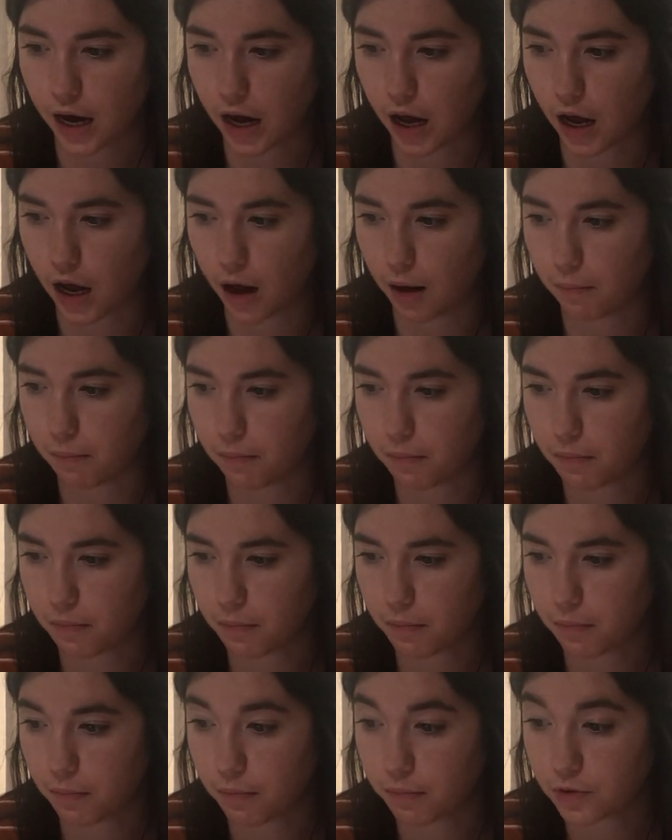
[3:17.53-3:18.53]
Um,
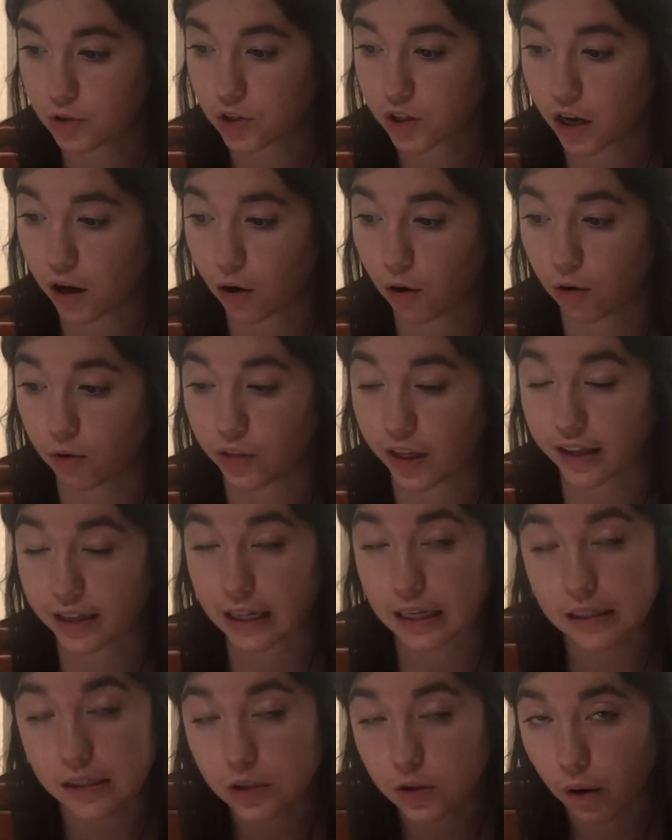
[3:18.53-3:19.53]
so that
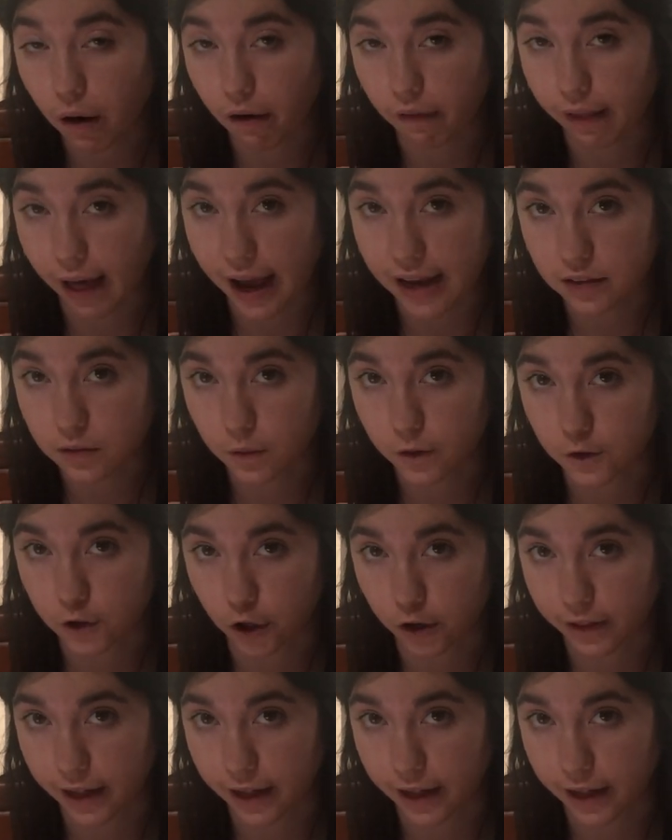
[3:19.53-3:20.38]
leads us to our last question.